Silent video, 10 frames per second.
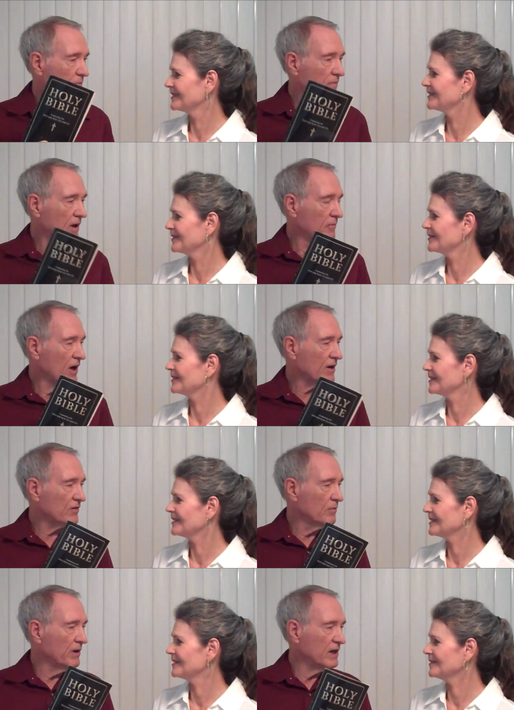Speaker 1: a, a mark of
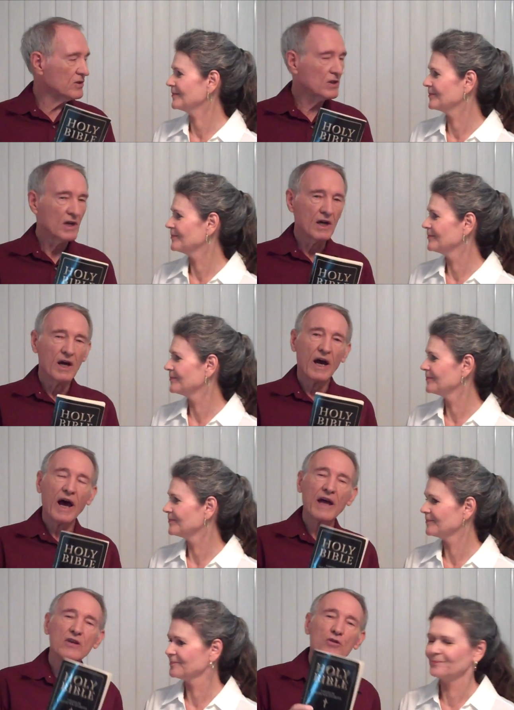the beast.
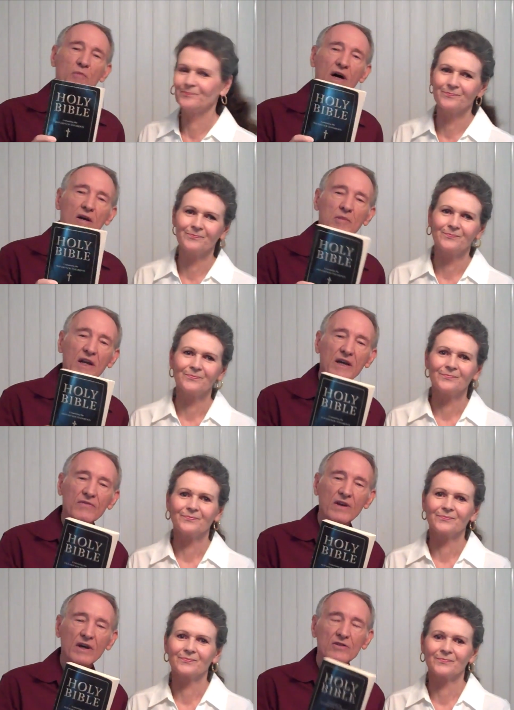And you better believe
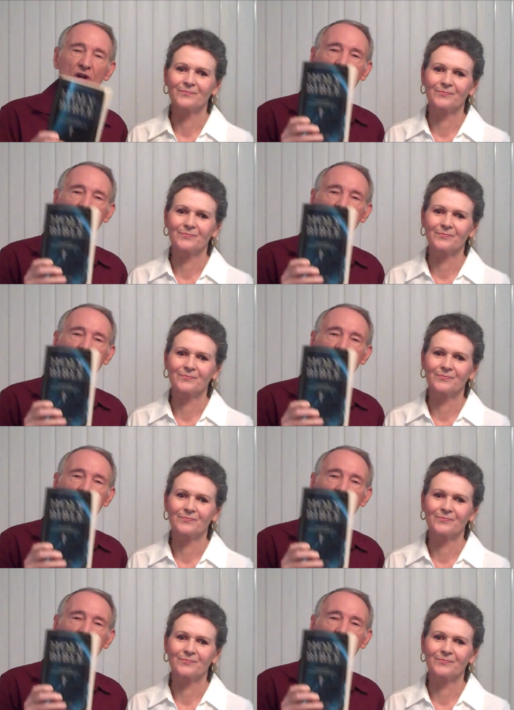this.